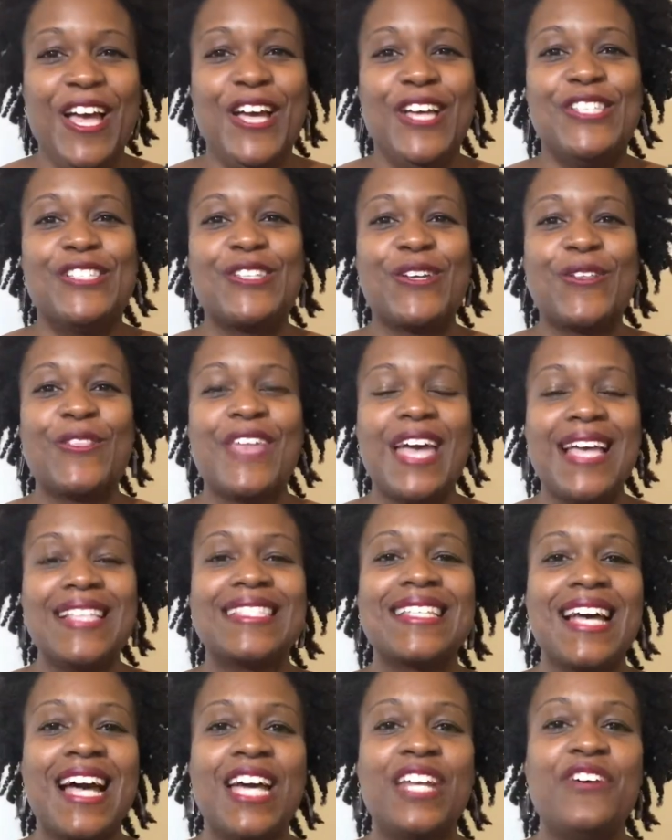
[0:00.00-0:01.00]
So that's
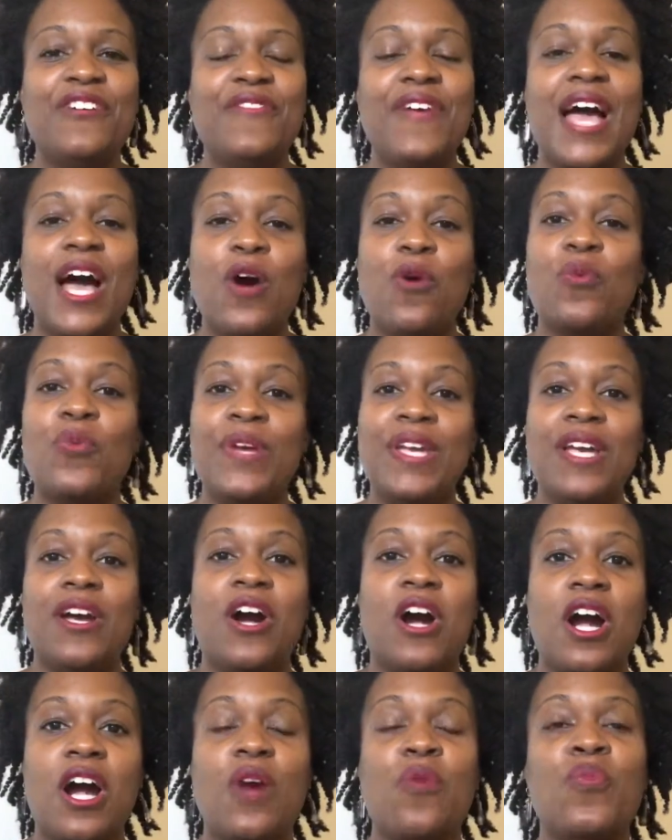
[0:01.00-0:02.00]
kind of how we
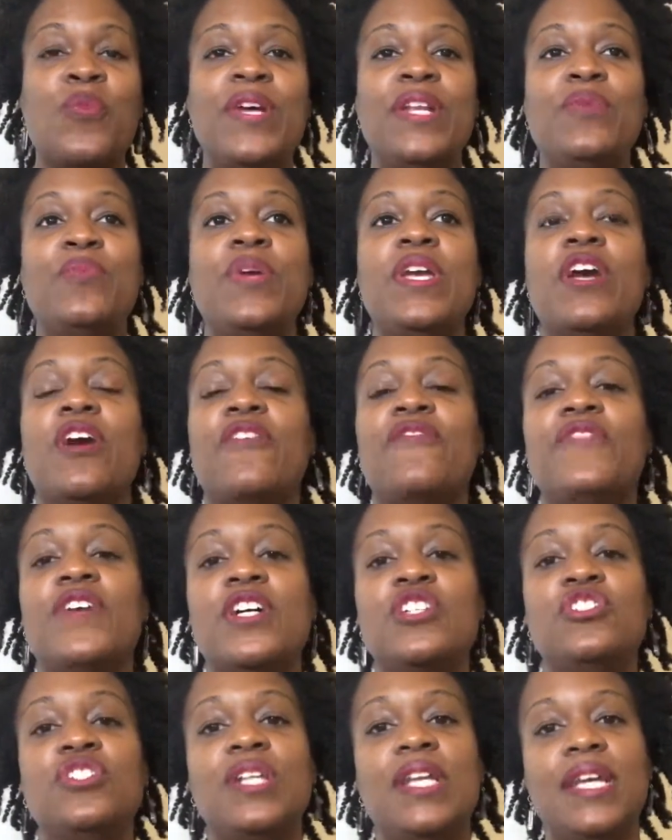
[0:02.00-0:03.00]
are when we are
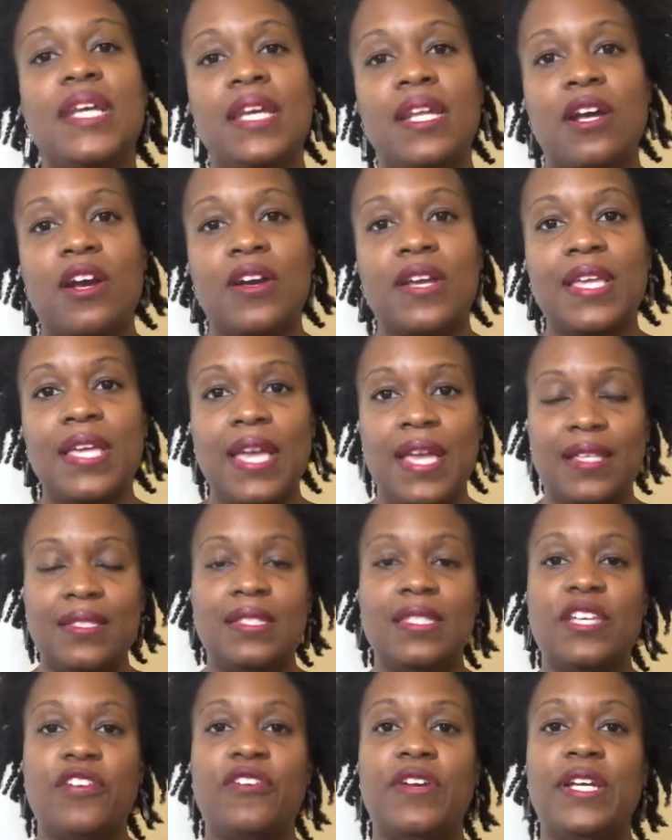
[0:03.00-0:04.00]
functioning in our
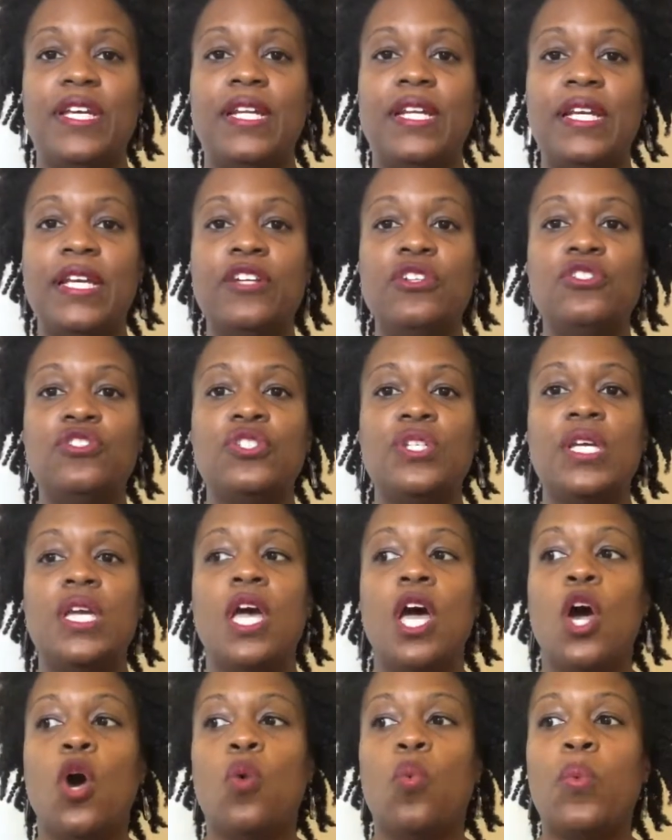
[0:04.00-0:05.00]
Cancerian energy.
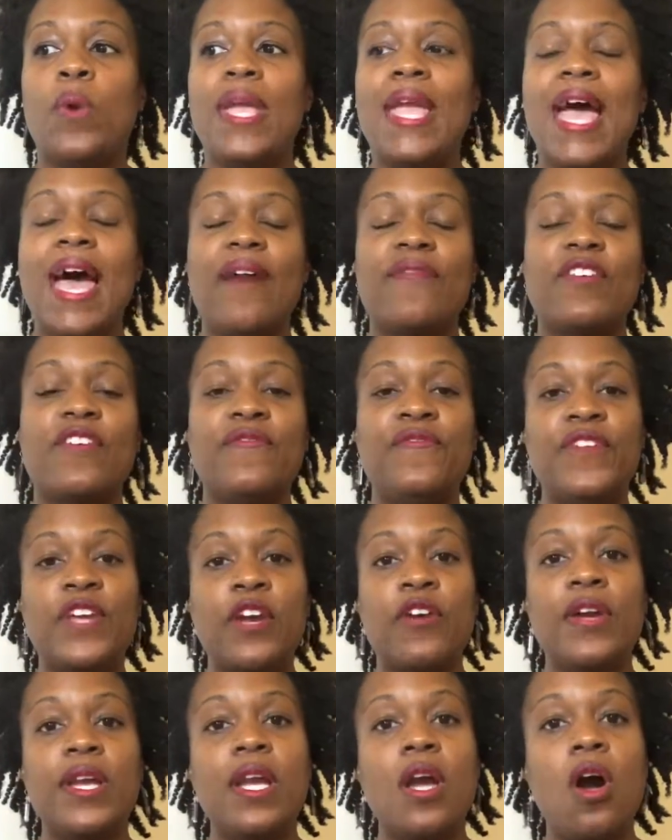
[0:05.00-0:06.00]
We have a
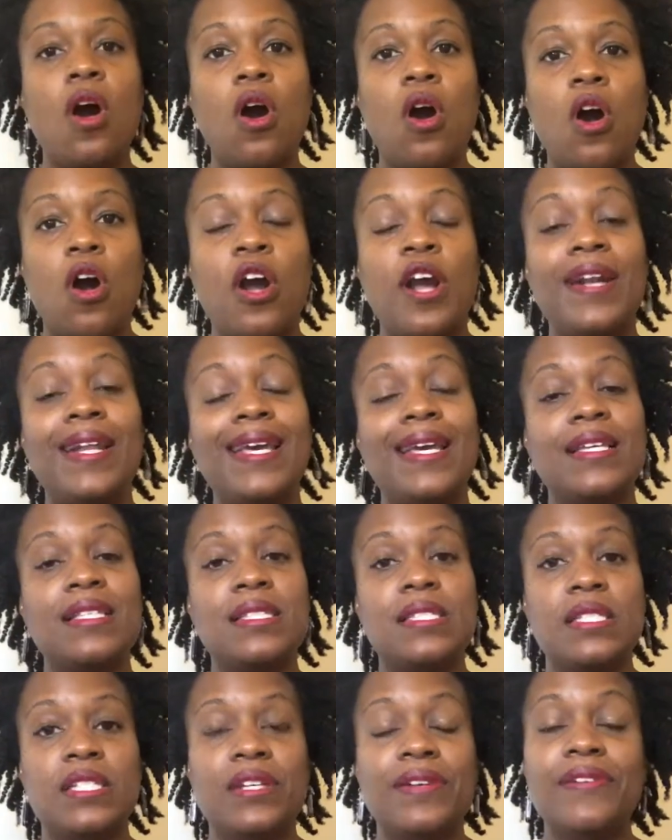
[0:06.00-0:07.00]
very hard
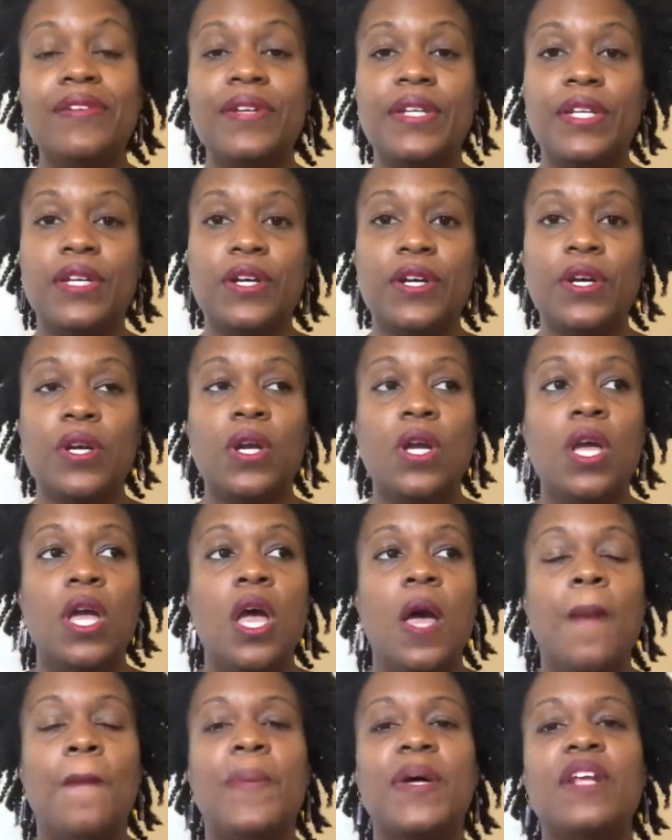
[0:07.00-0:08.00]
exterior,
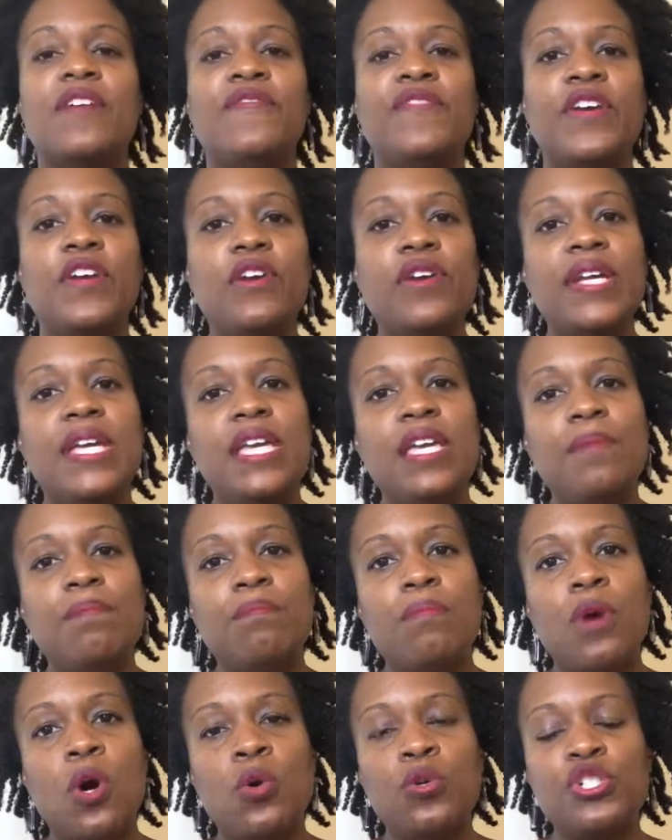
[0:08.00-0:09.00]
but a very
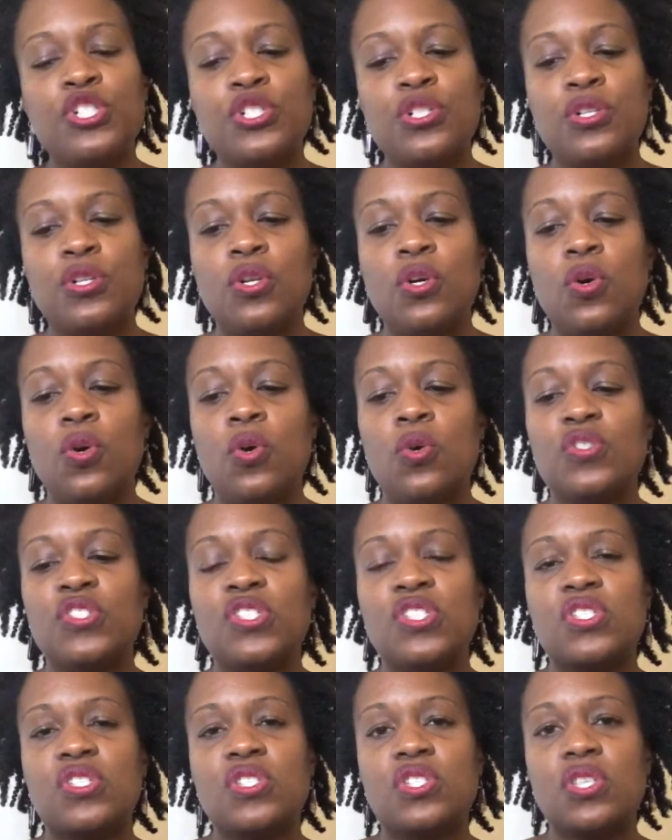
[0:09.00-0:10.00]
emotional,
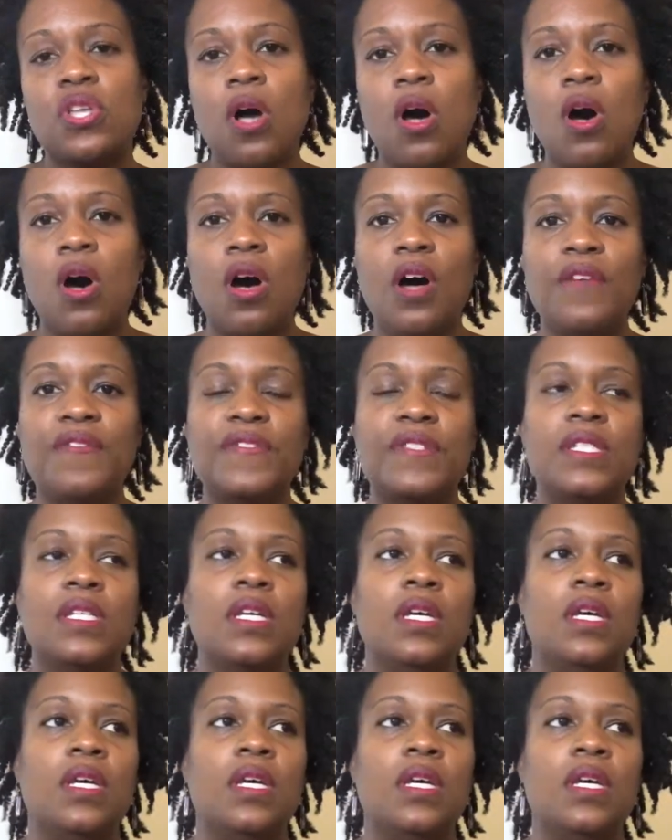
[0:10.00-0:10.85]
soft,